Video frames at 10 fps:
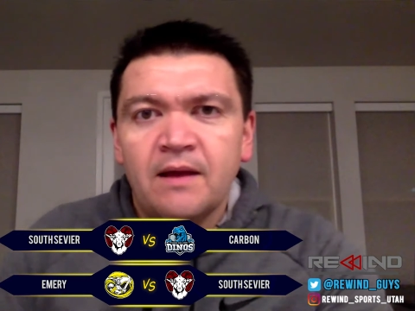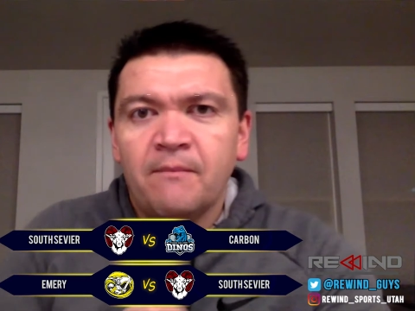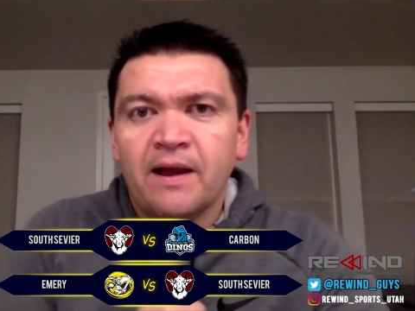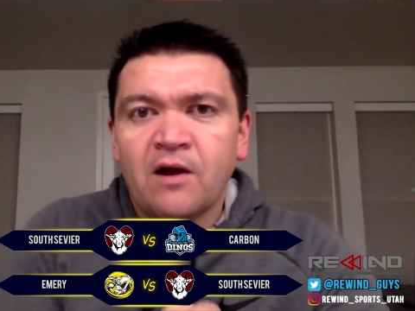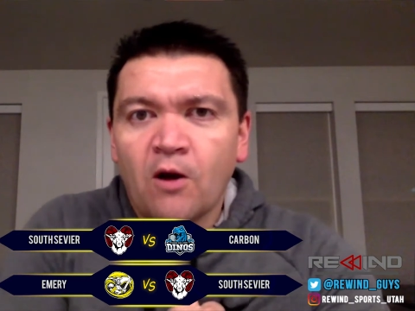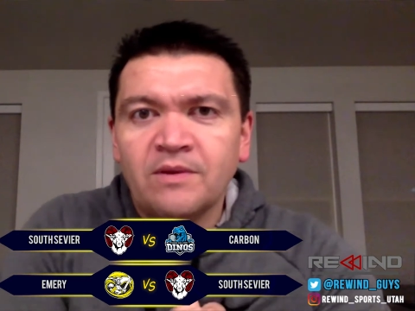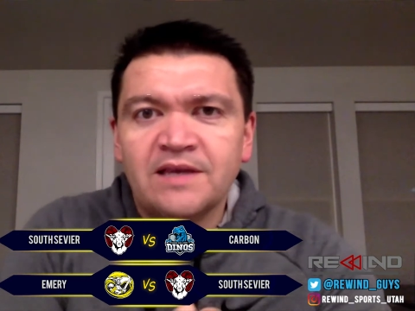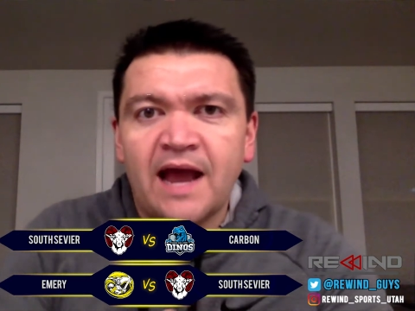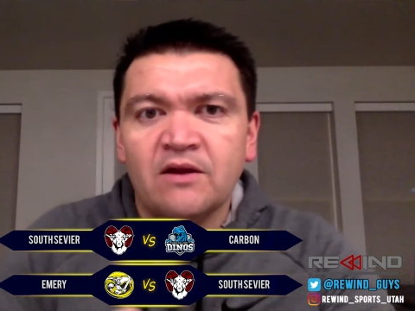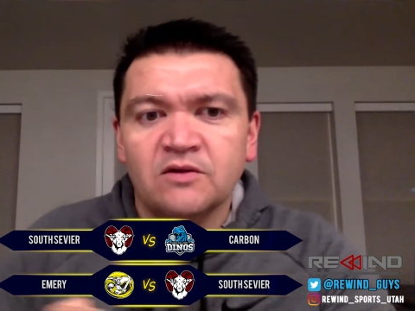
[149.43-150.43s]
But my
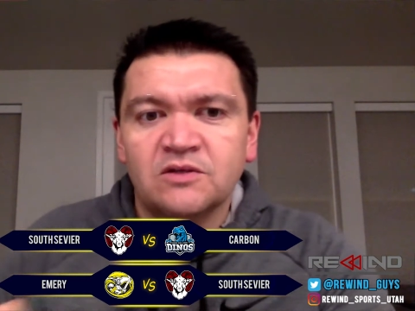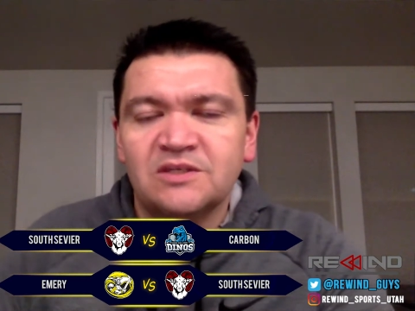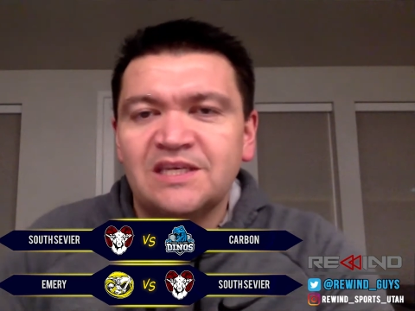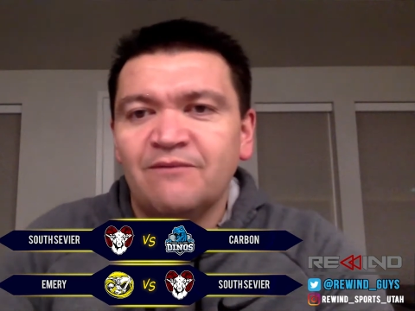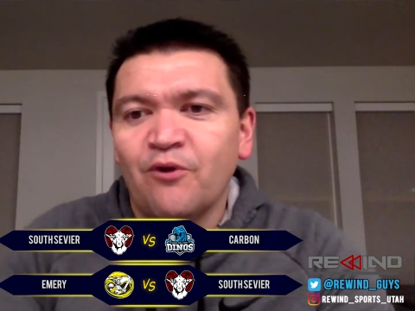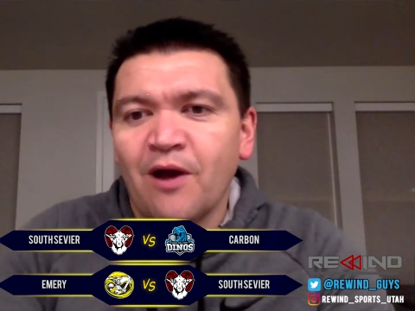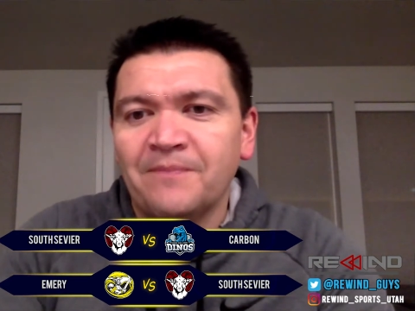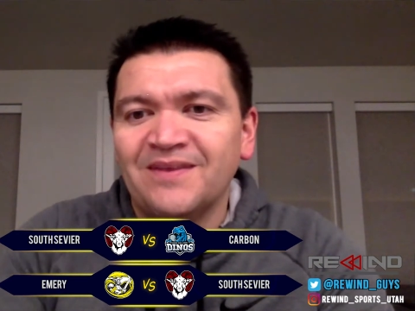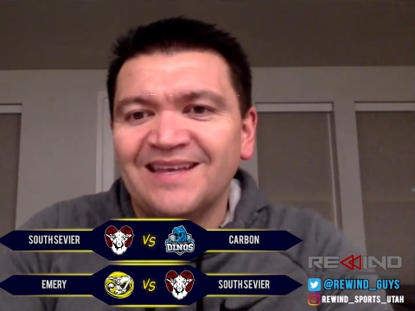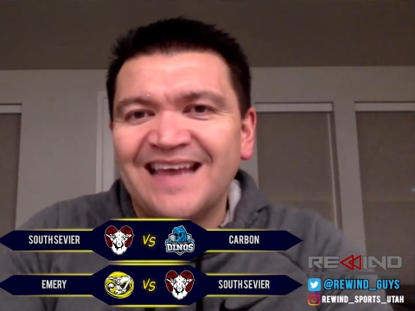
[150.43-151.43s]
Carbon Dinos, let's see if
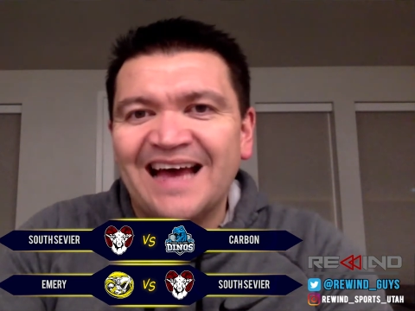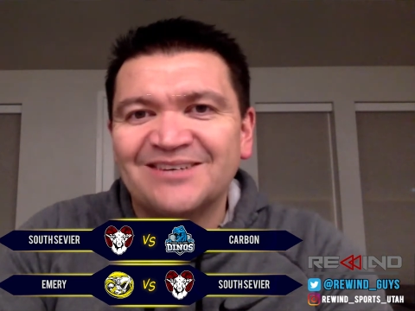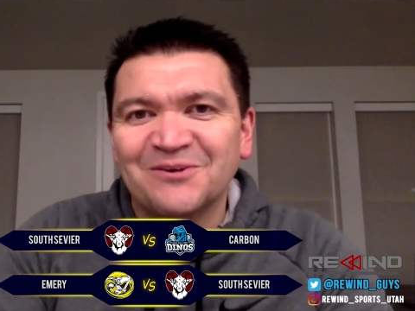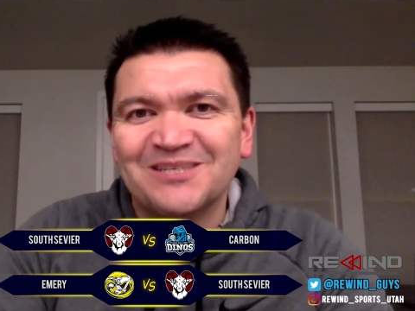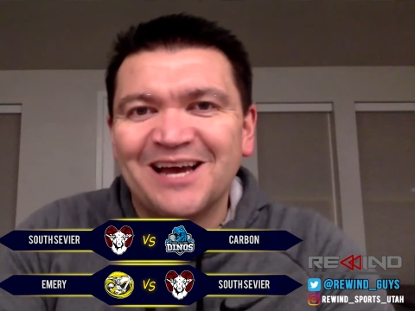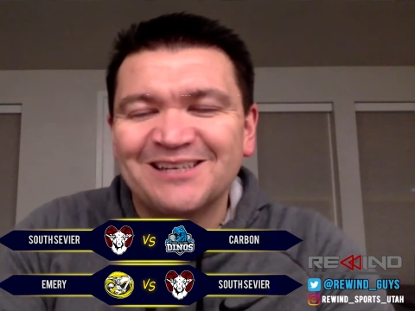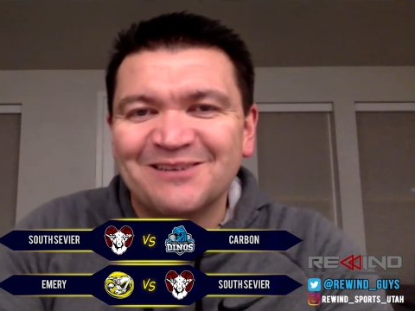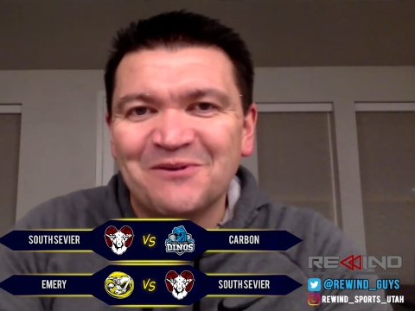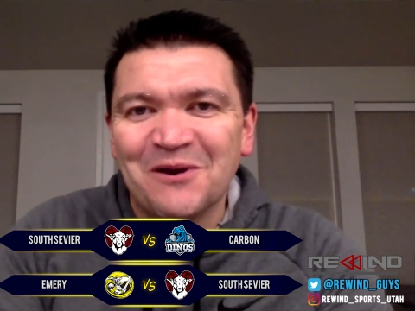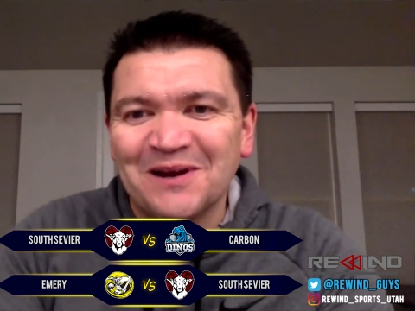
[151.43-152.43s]
they're up to the task or
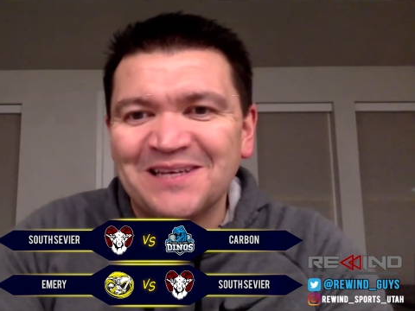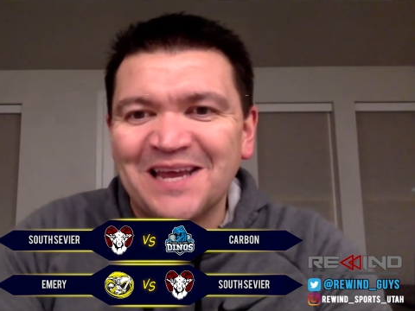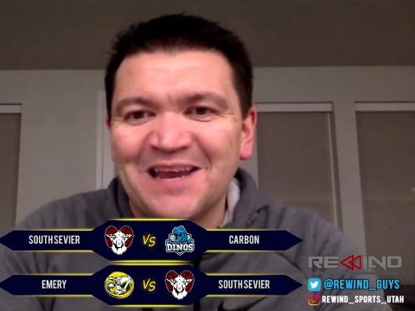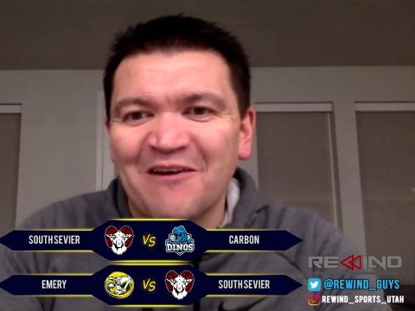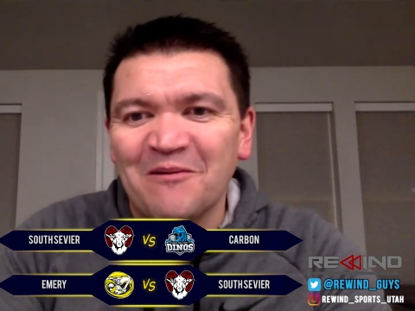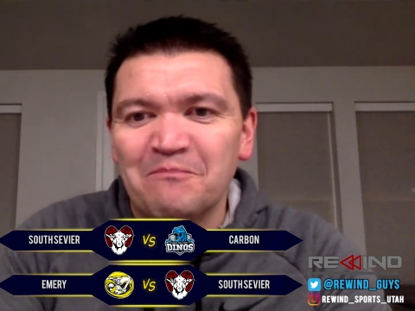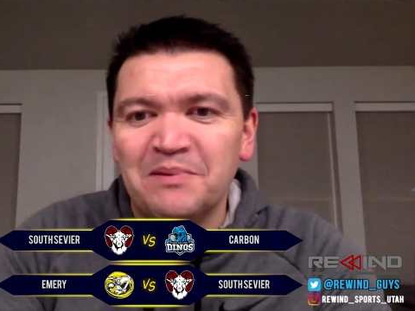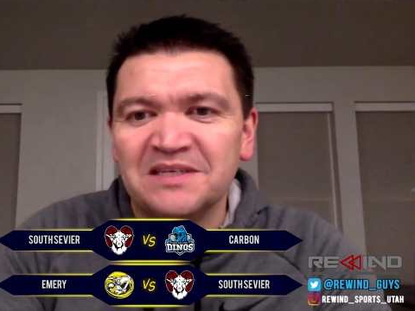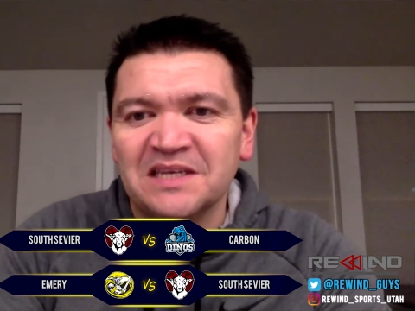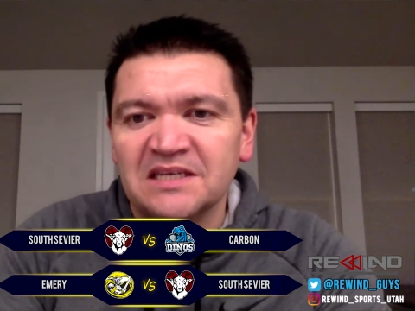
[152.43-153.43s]
South Sevier are going to take care
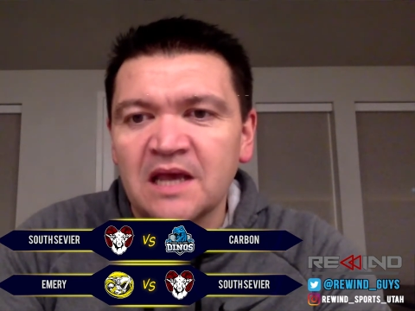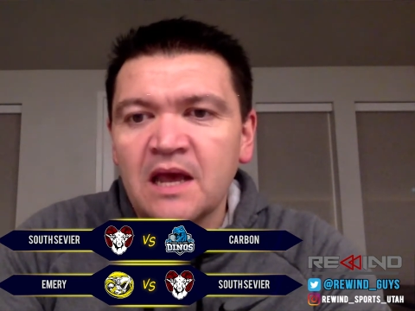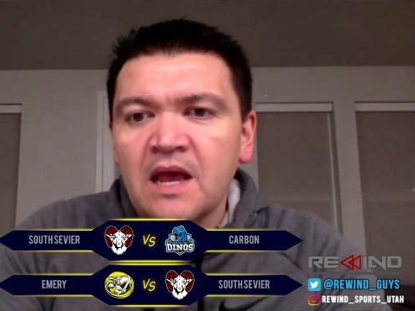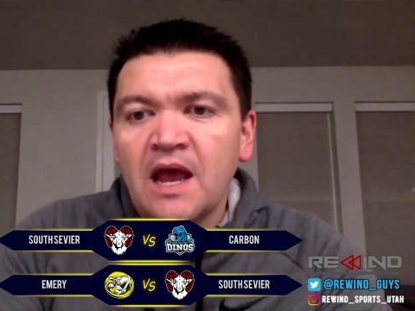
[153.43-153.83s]
of business.